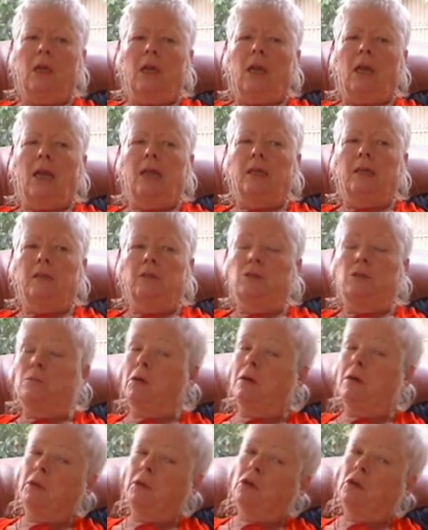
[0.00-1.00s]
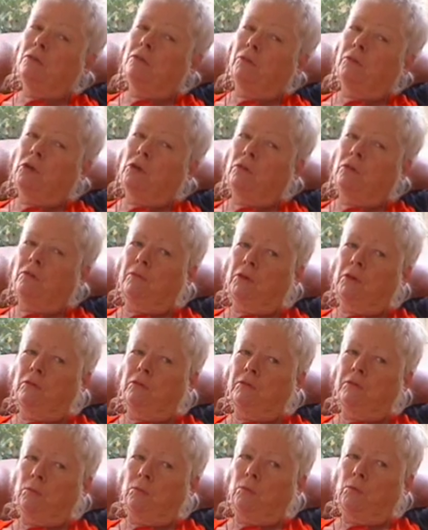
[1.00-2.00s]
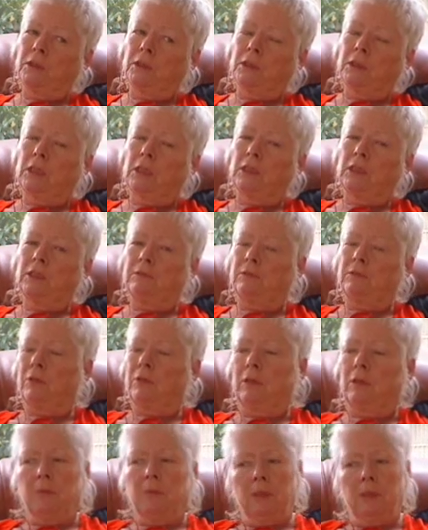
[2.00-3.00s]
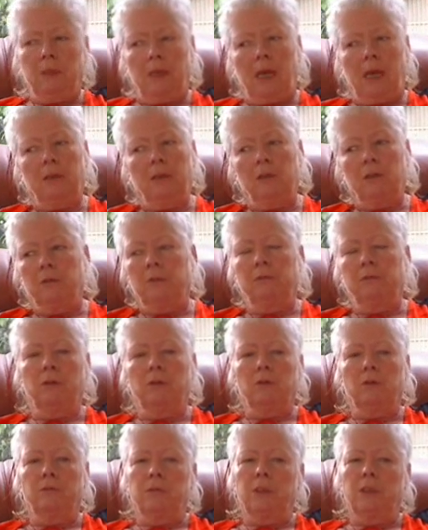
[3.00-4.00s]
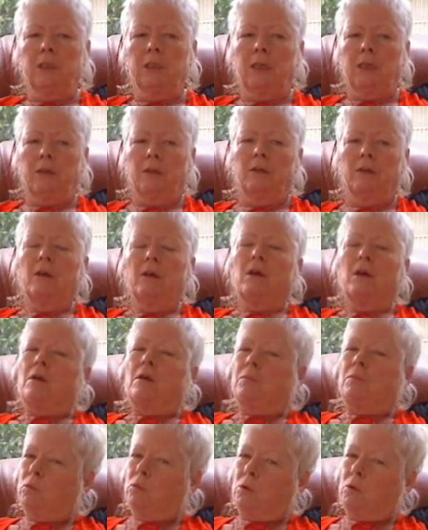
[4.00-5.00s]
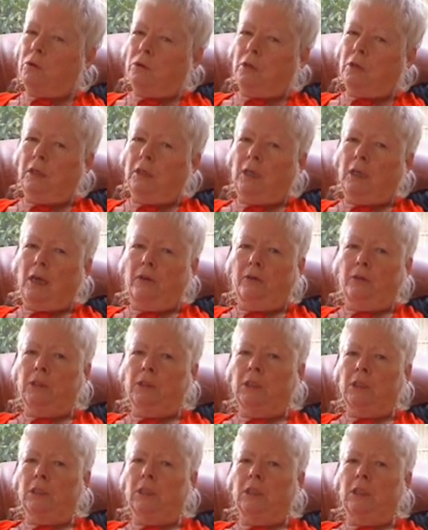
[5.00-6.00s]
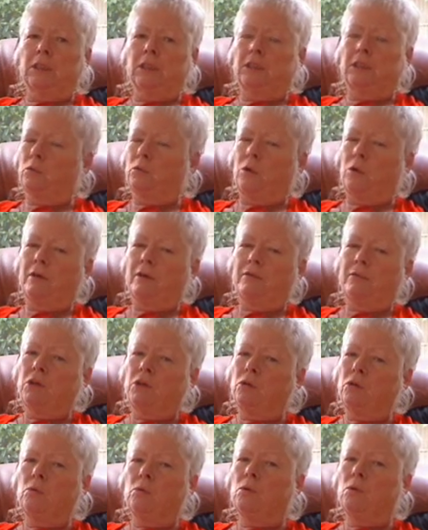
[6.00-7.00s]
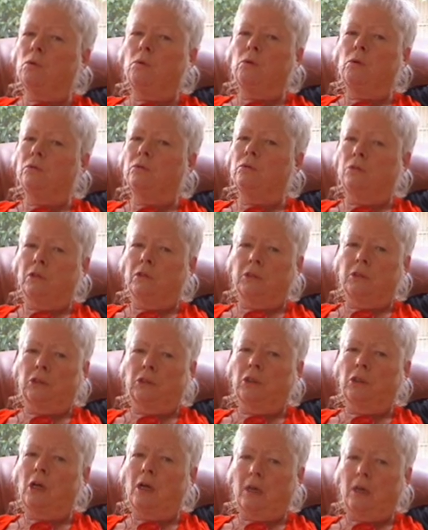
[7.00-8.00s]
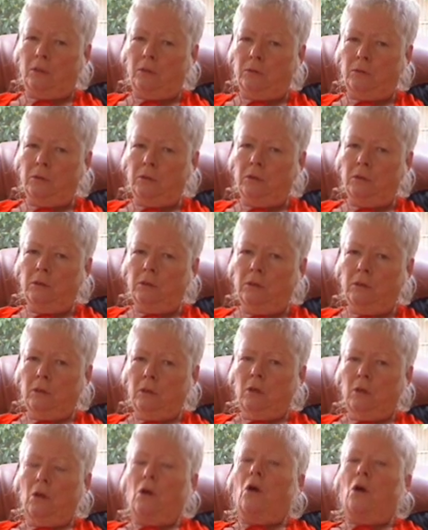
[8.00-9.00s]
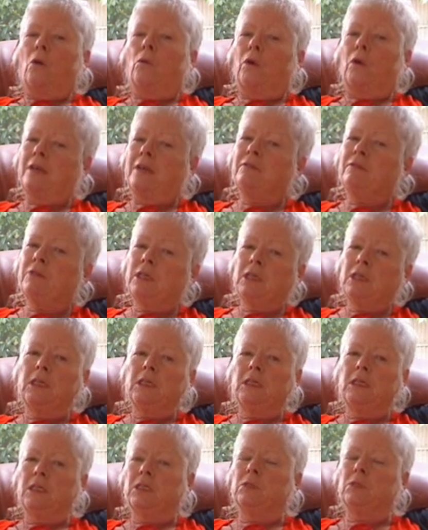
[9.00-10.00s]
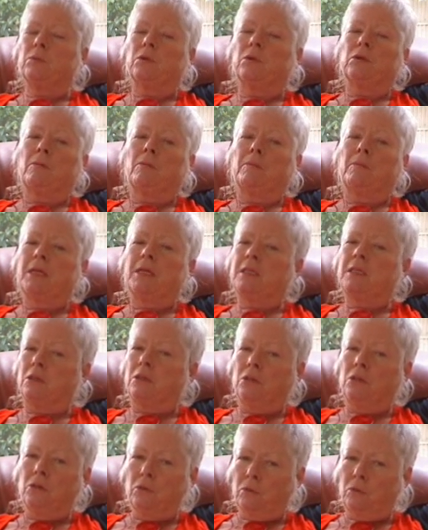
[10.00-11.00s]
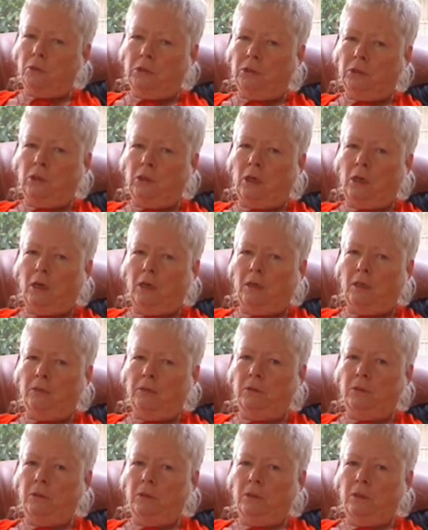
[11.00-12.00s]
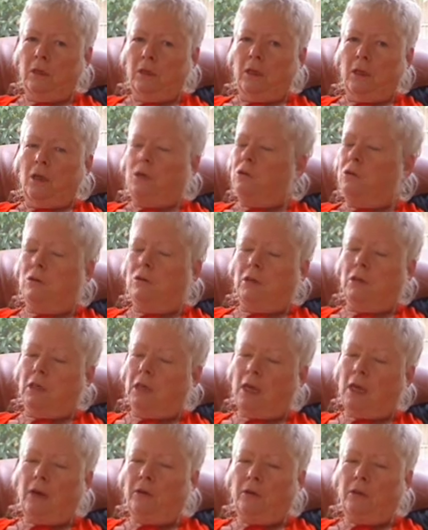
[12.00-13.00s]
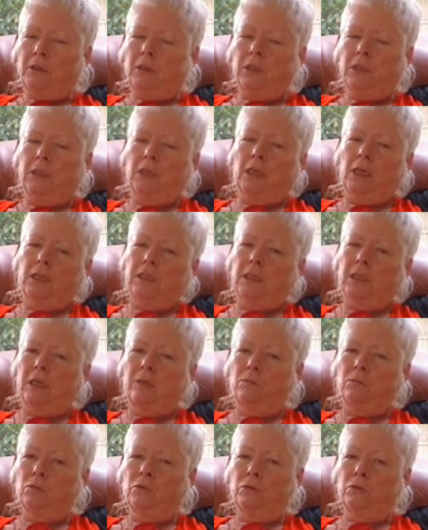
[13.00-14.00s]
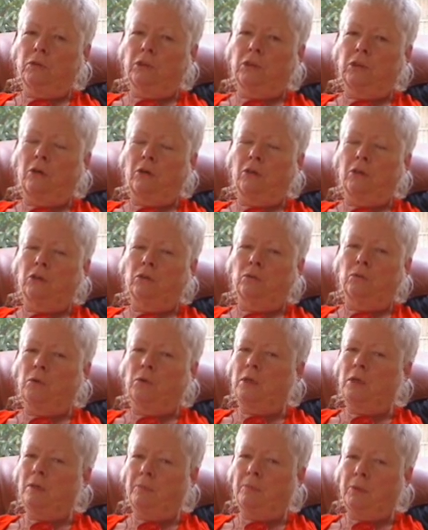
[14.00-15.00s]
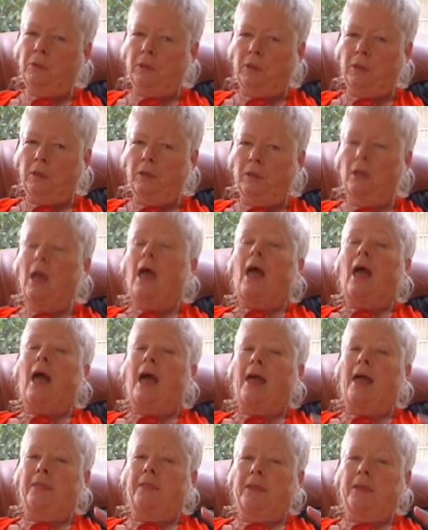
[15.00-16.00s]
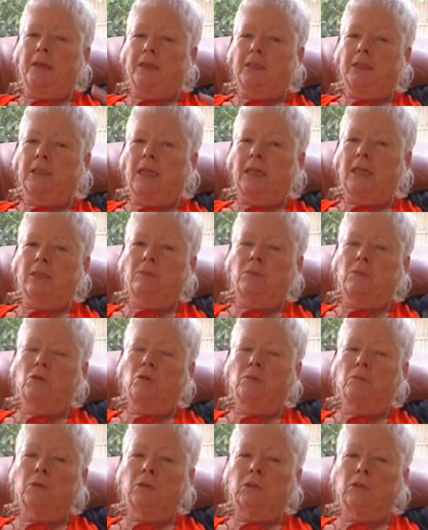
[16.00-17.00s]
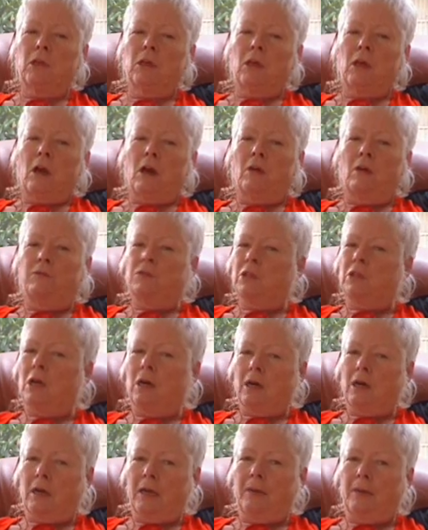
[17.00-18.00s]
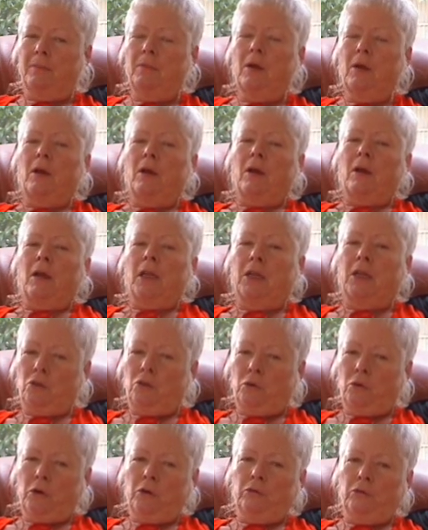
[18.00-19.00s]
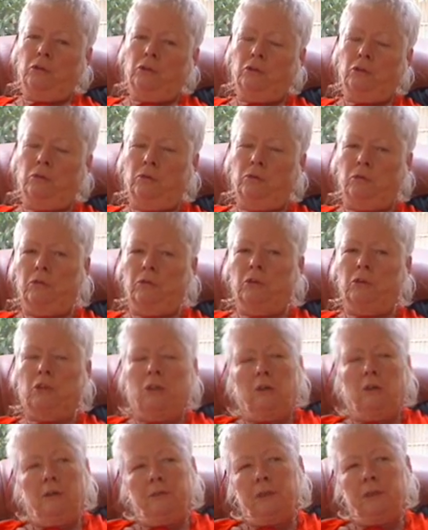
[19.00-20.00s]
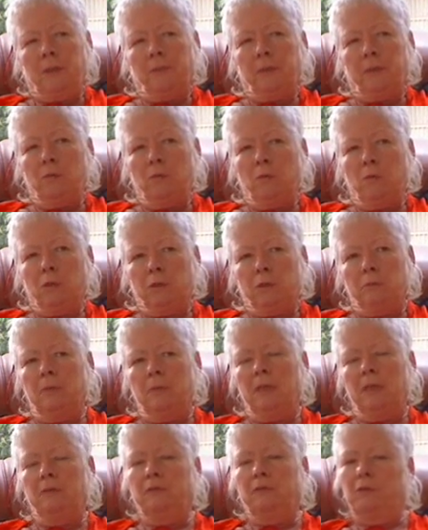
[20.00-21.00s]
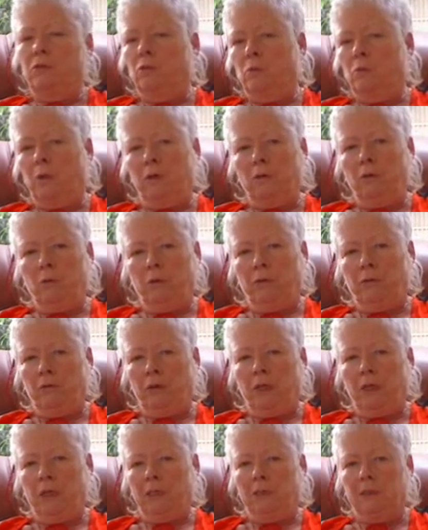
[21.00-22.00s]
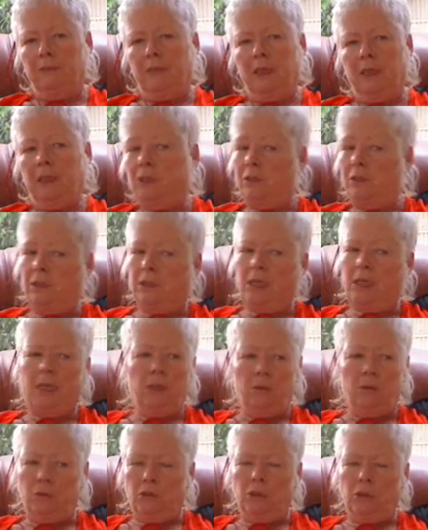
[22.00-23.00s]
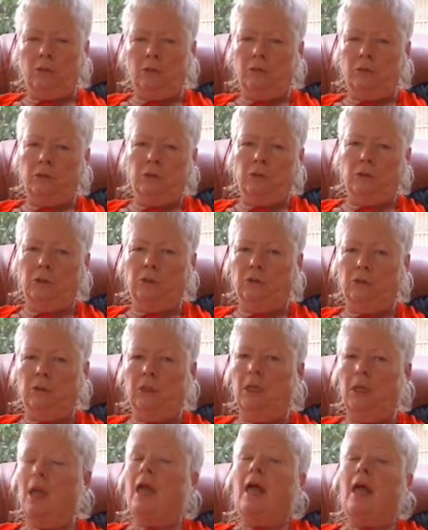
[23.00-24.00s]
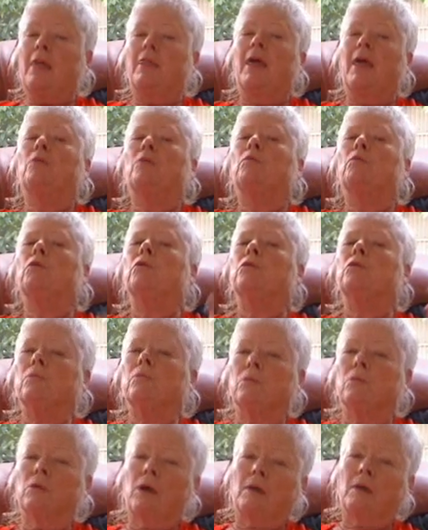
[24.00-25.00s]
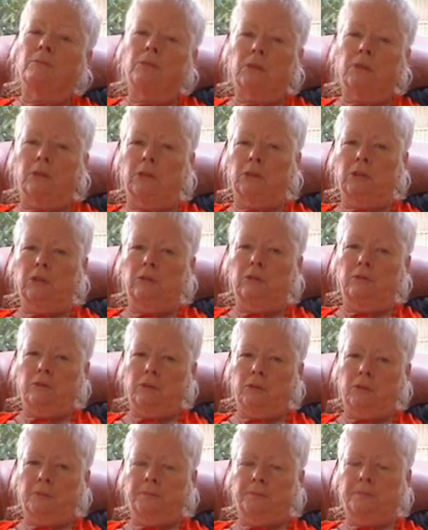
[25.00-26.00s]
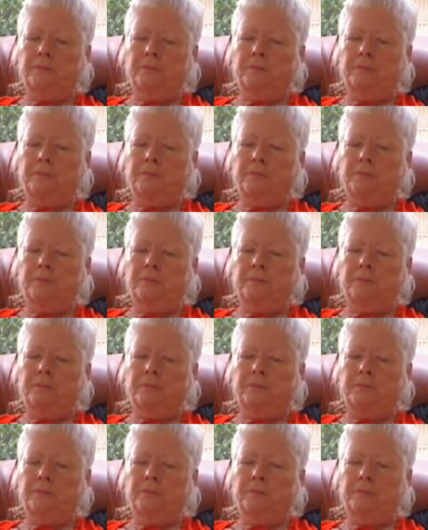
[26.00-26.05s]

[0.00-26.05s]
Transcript: And you might be over-involved in one stage of development and under-involved in another. But what you can guarantee is that wherever you were wounded as a child, whatever needs were not met in you as a child, you can guarantee that same wound is going to reappear at the exact moment of time in your own children. So if something wasn't met for you when you were 3 years of age, the day your child turns 3, that wound will come to the surface.